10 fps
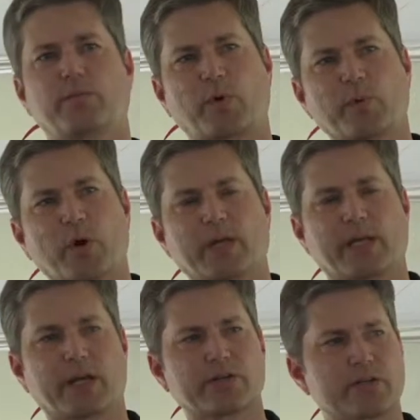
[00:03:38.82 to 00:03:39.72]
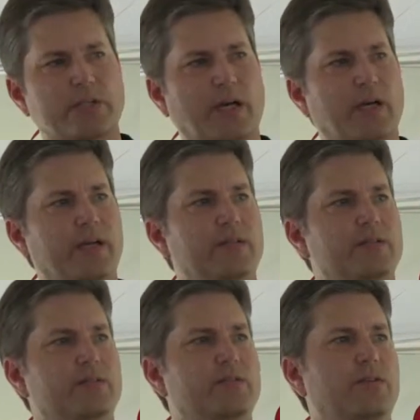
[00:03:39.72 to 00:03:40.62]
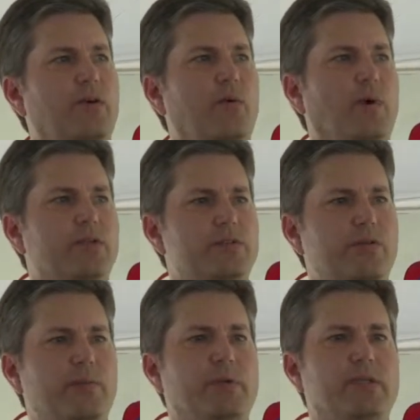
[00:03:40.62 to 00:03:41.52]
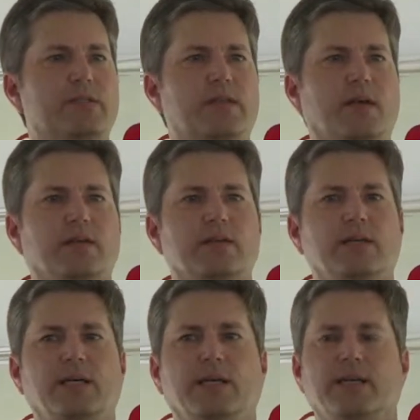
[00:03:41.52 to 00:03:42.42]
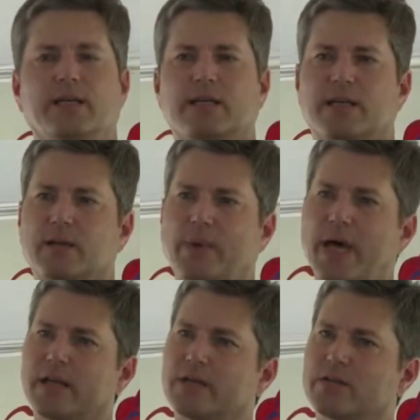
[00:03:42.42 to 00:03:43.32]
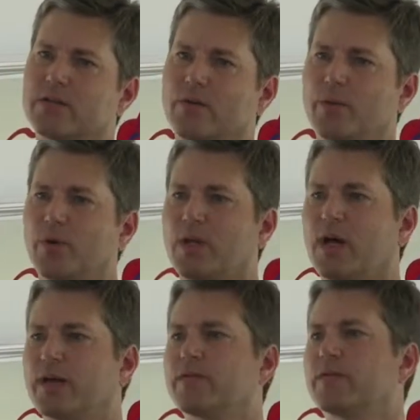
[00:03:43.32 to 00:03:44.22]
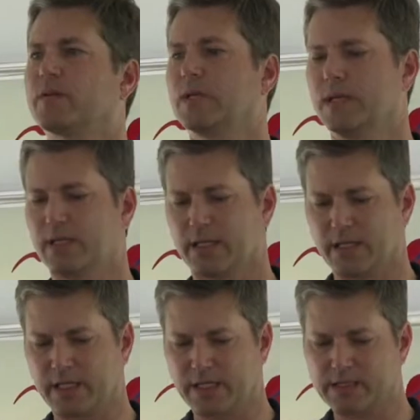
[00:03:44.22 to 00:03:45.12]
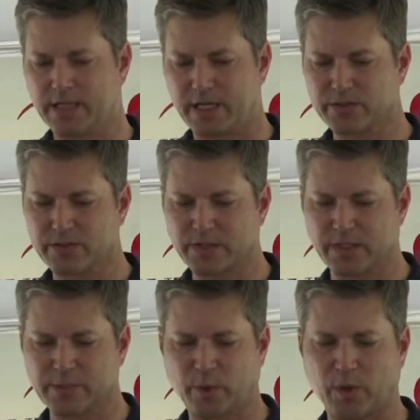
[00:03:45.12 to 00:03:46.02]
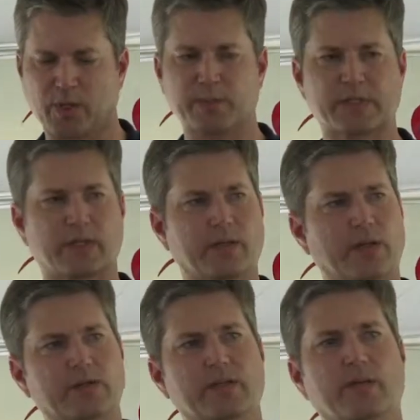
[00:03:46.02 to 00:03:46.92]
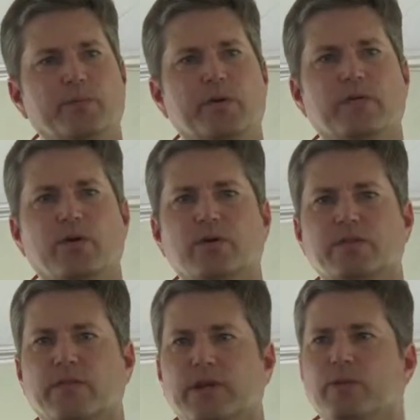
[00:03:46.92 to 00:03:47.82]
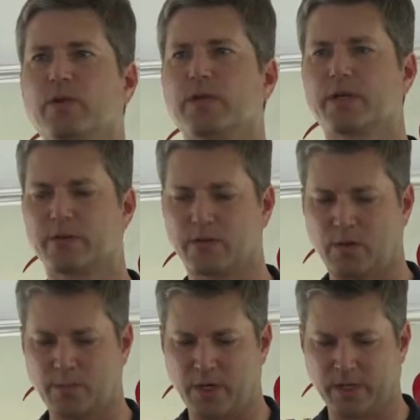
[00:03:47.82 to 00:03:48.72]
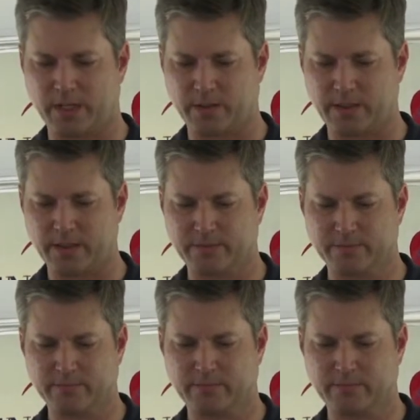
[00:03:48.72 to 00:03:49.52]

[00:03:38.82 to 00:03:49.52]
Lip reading: promoting exercise, so once treatment is done, getting back into normal life, getting into exercise programs, and there's a number of those available here in the Omaha area.